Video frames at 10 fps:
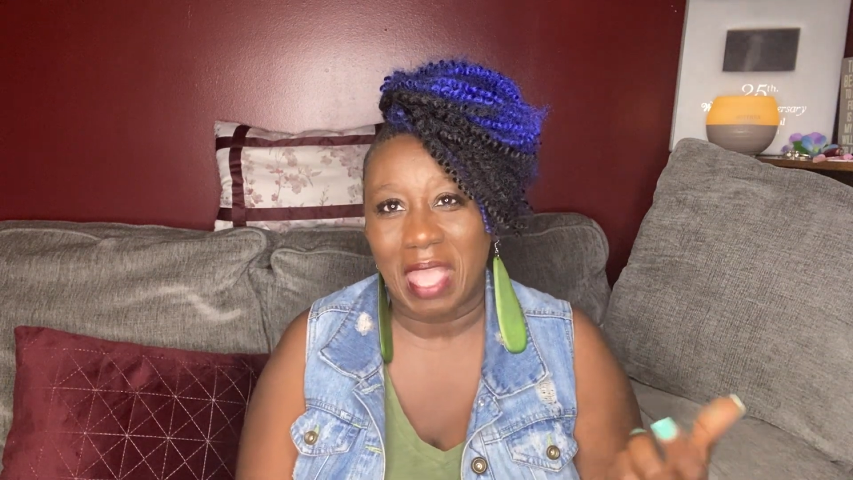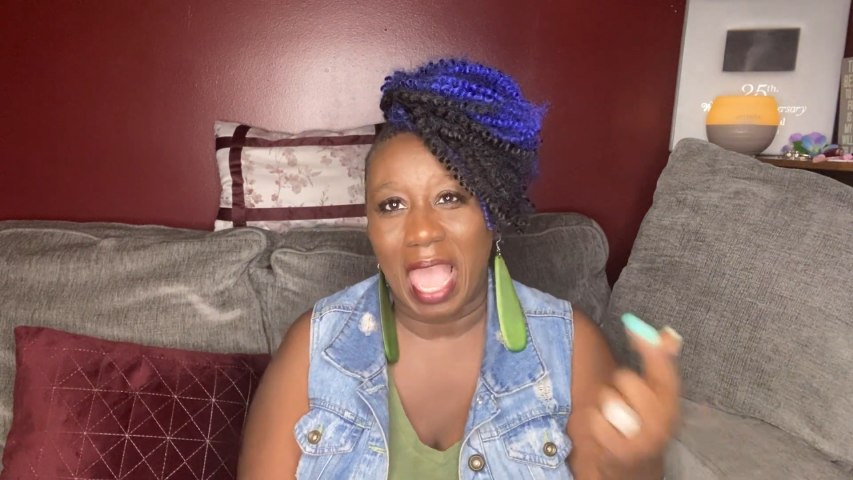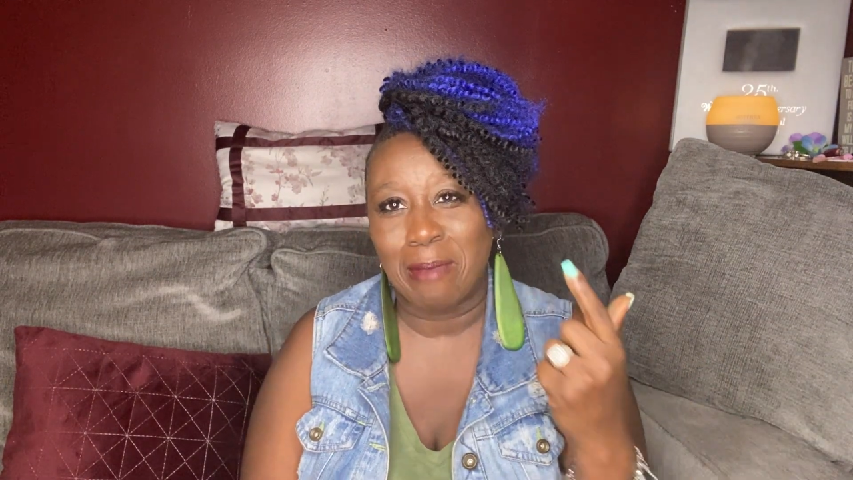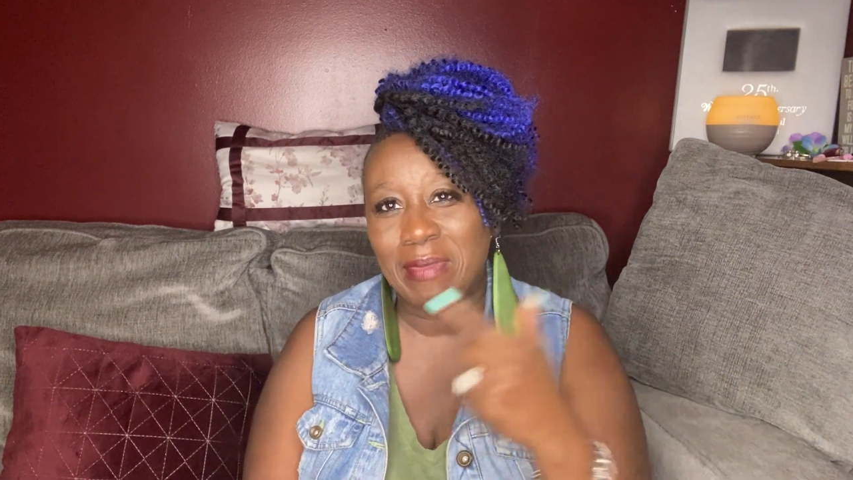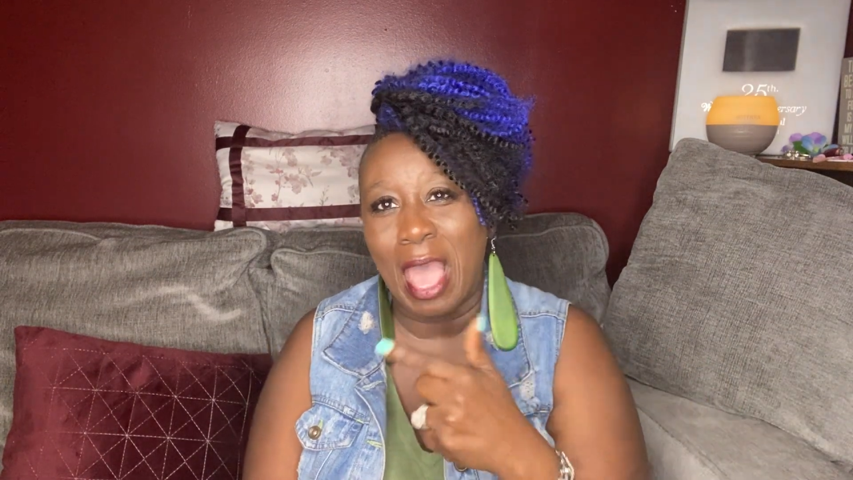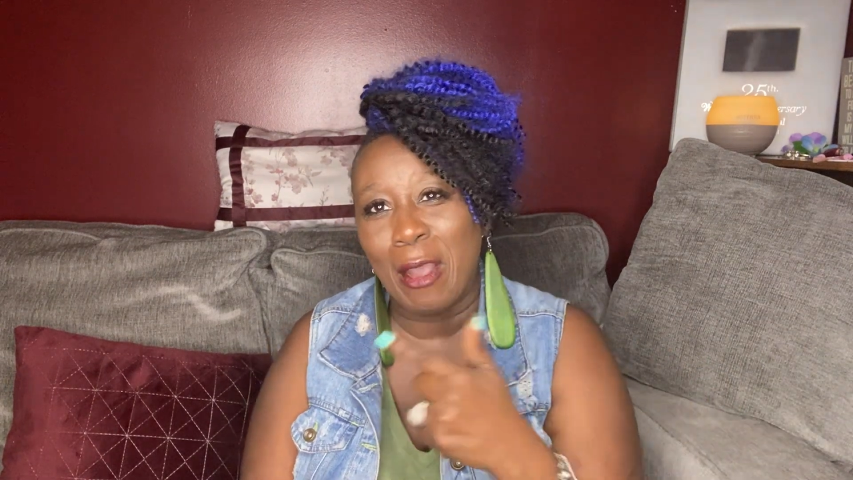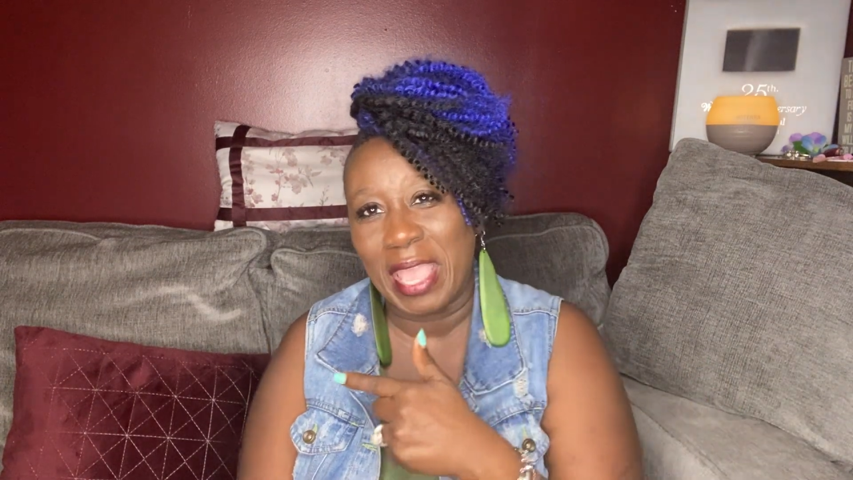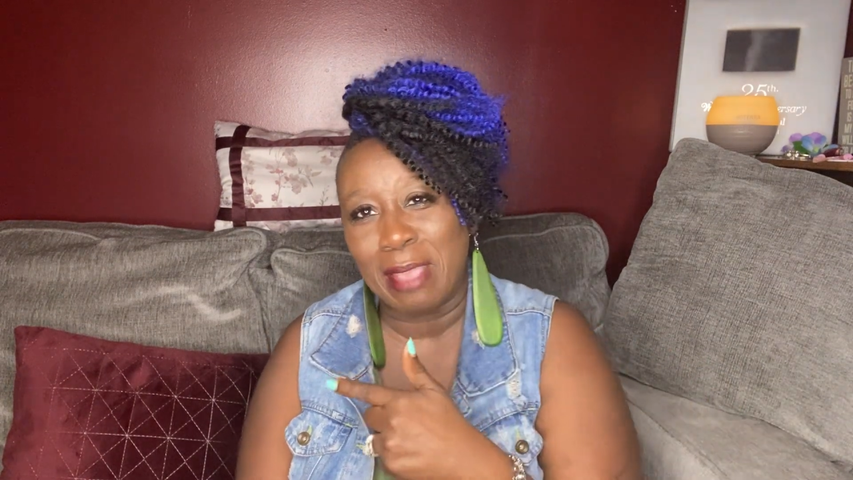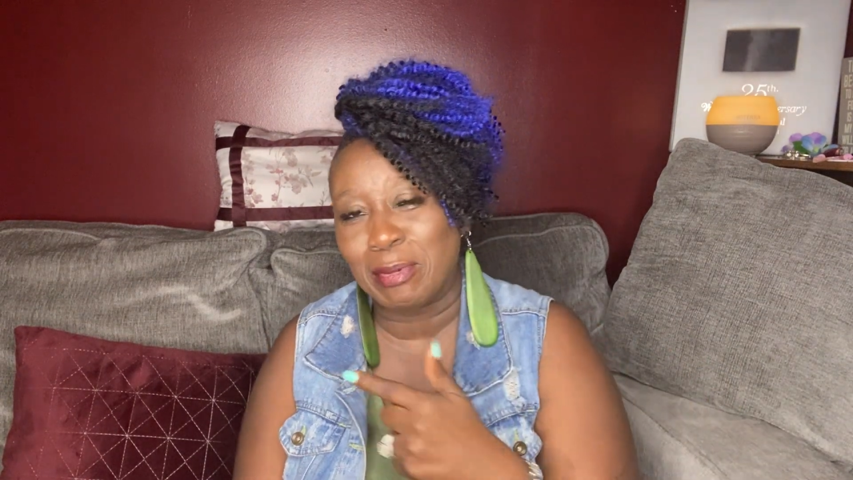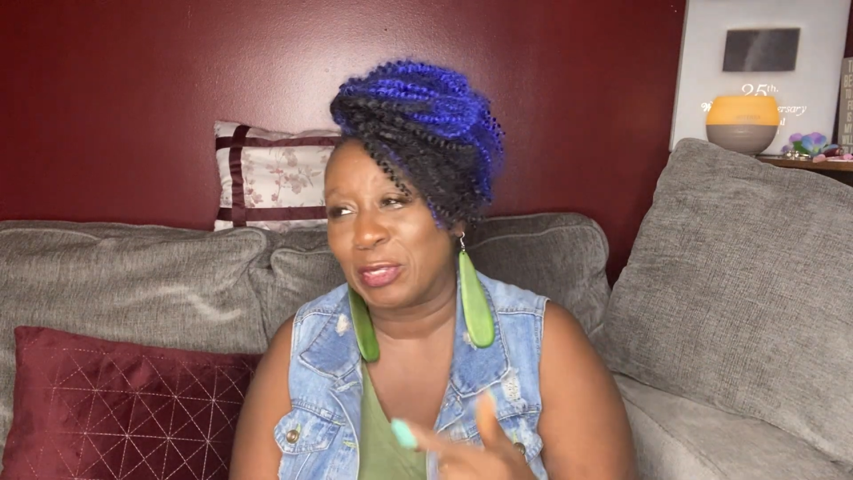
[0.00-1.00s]
I am now
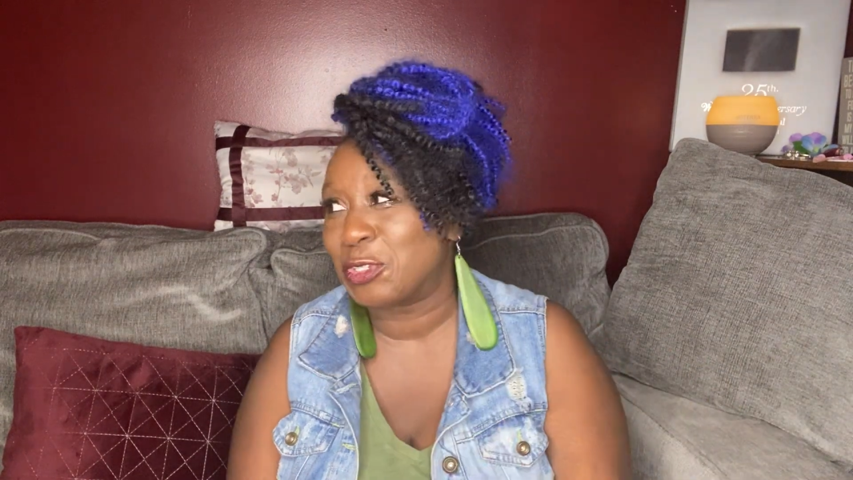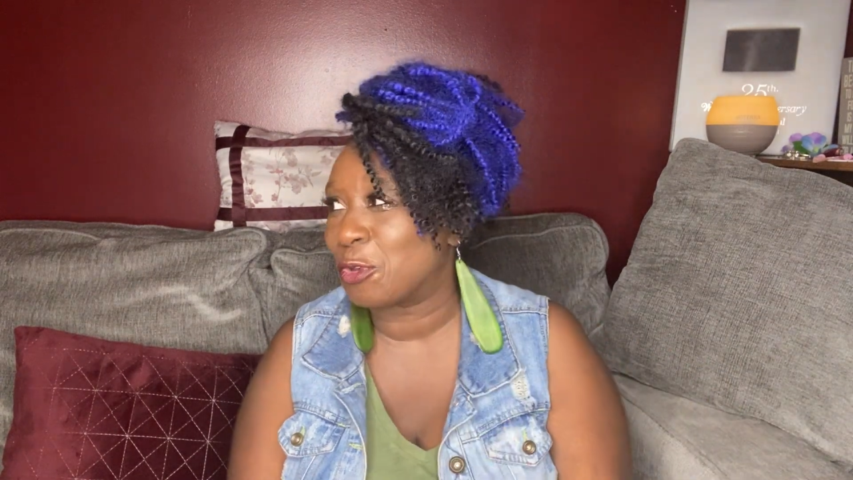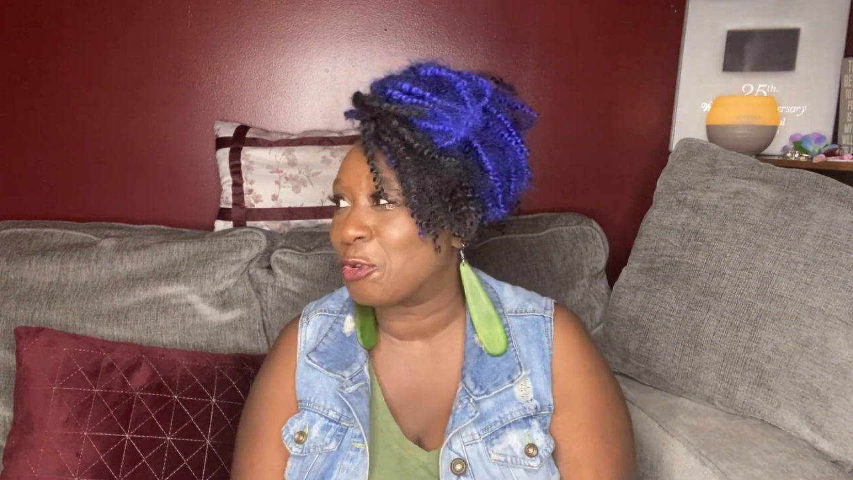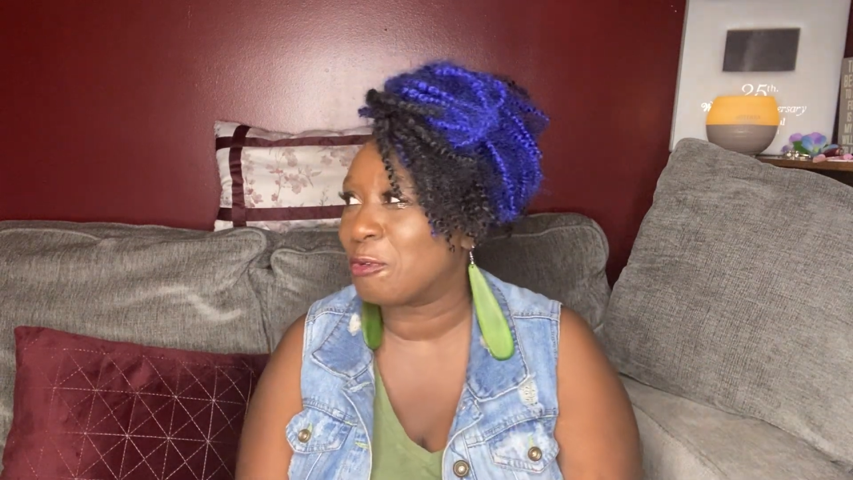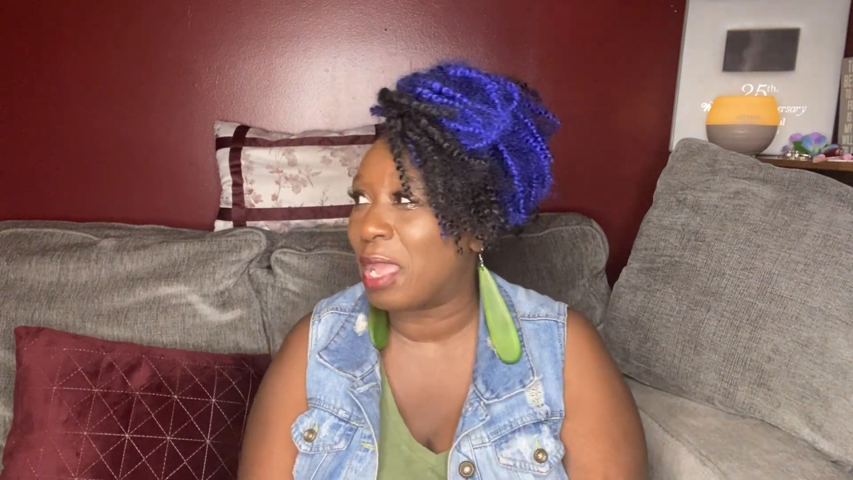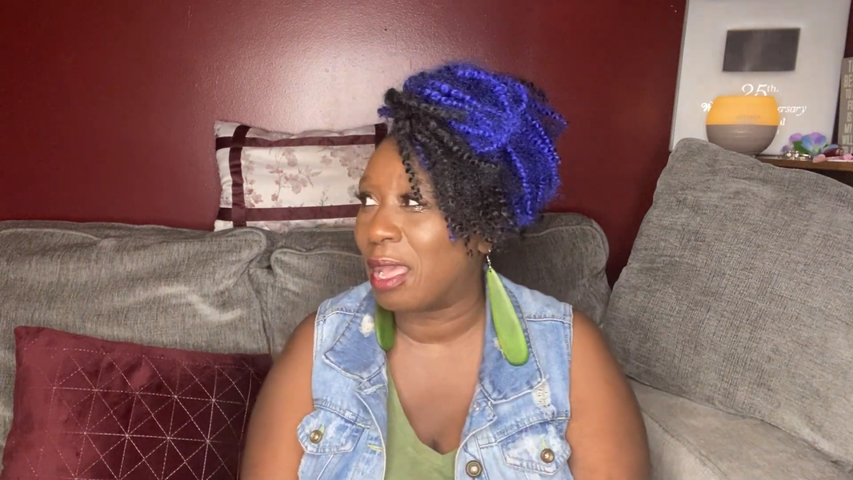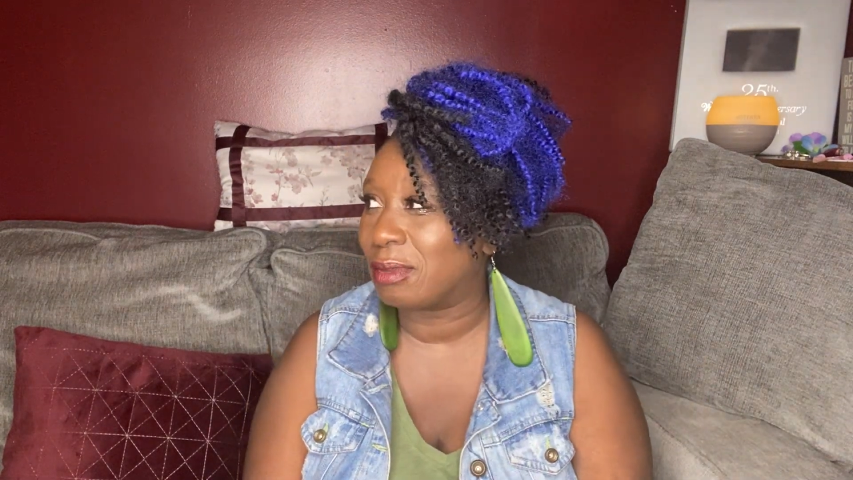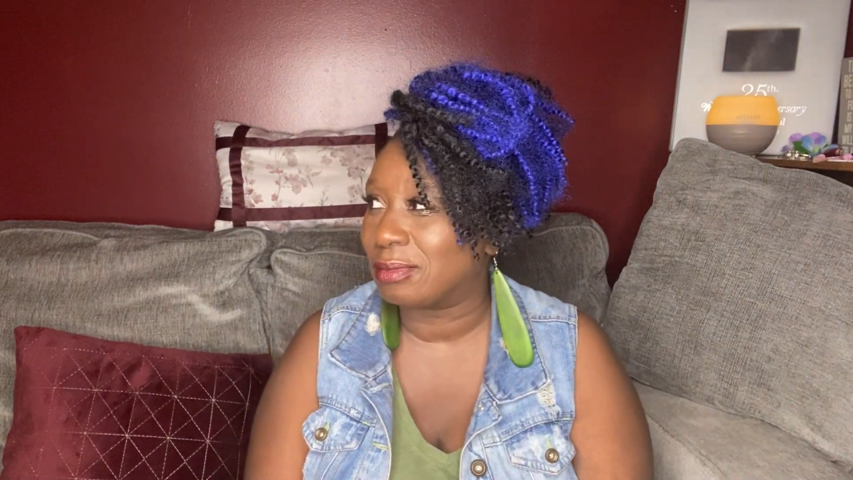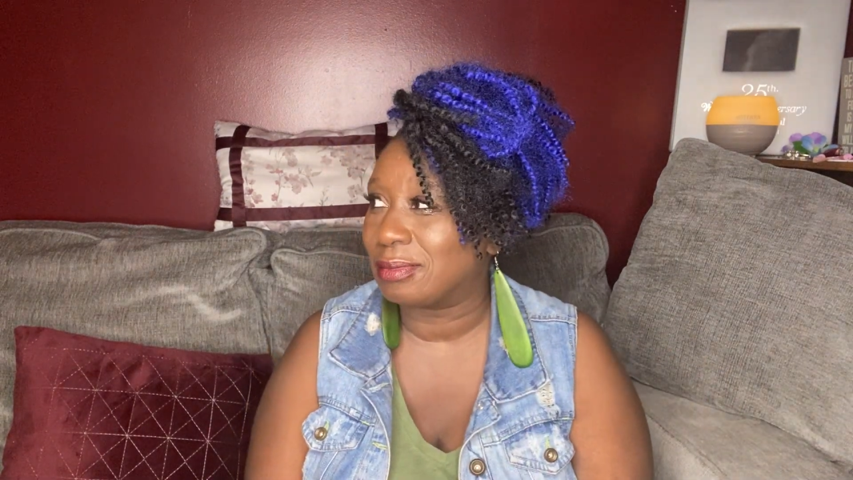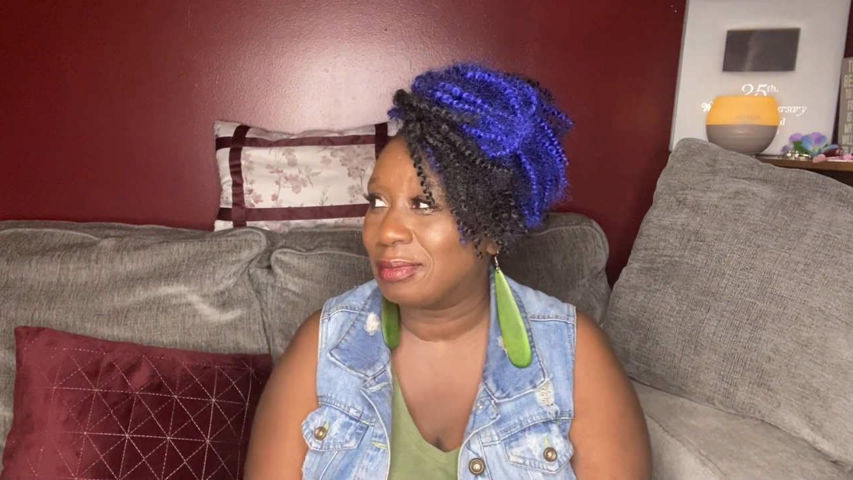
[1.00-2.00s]
able to turn around